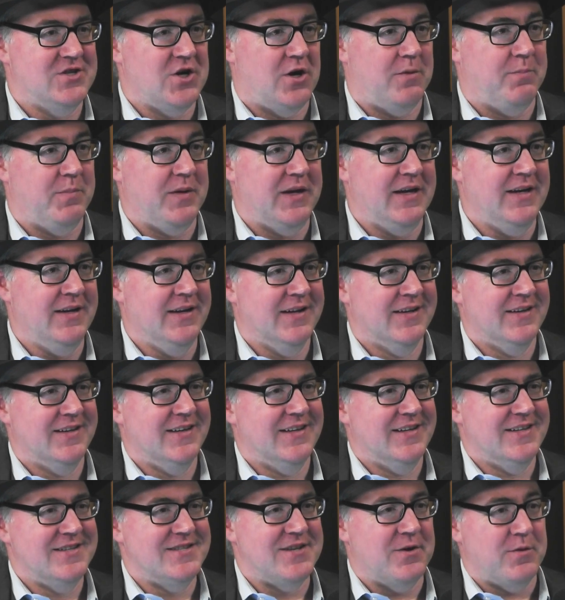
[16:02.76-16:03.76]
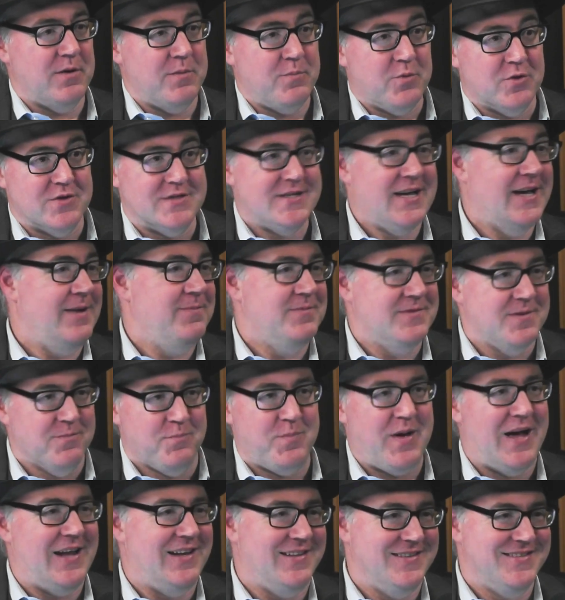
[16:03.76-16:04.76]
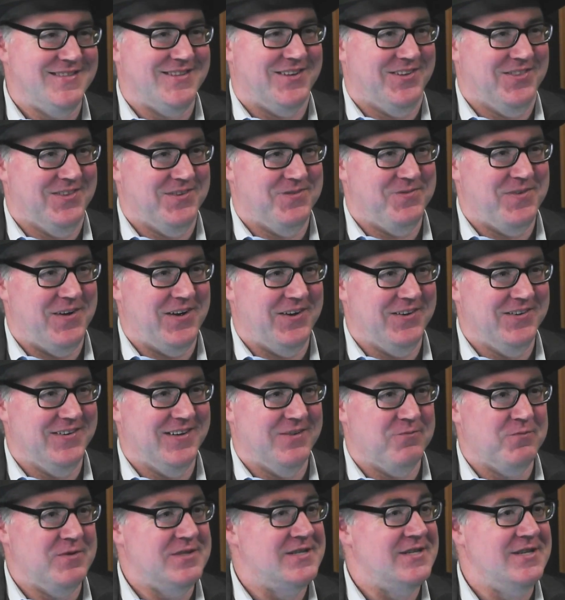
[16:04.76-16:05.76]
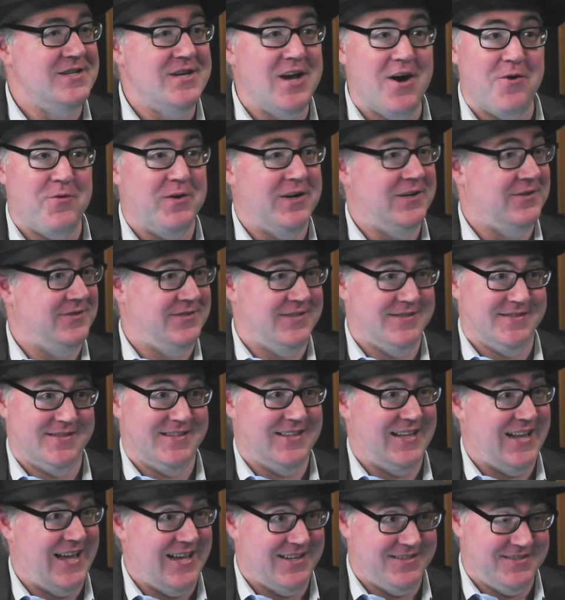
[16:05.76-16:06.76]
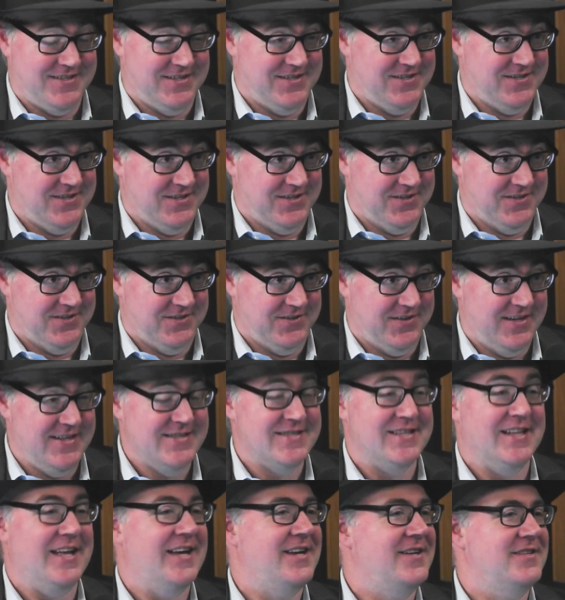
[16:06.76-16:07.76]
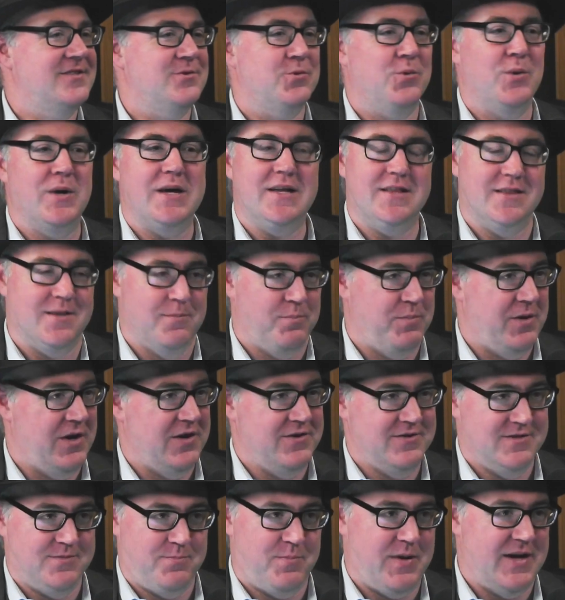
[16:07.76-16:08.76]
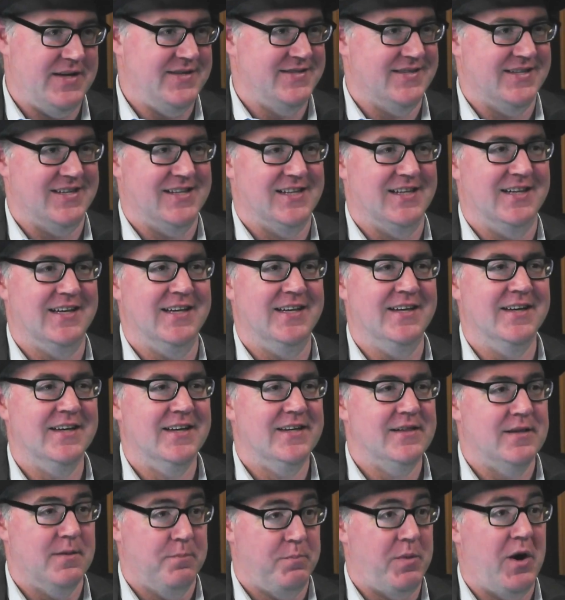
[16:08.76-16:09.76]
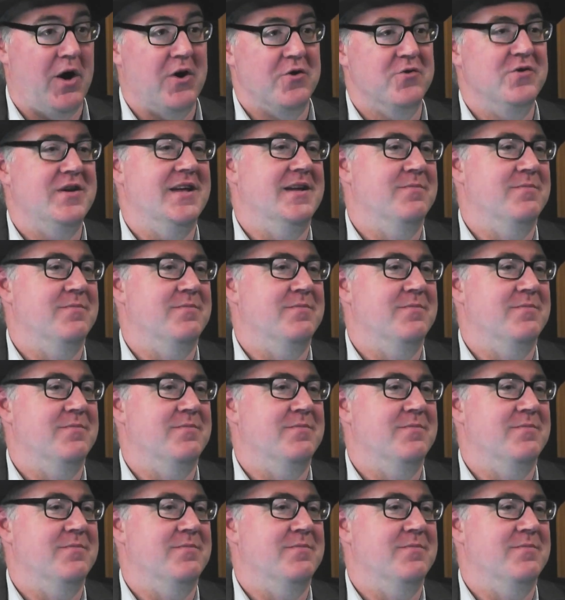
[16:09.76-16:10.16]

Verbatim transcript: choppy, so he puts heaps of ballast on the boat, which no one else is allowed wow. to do. He's allowed to tweak the boats, basically, the boat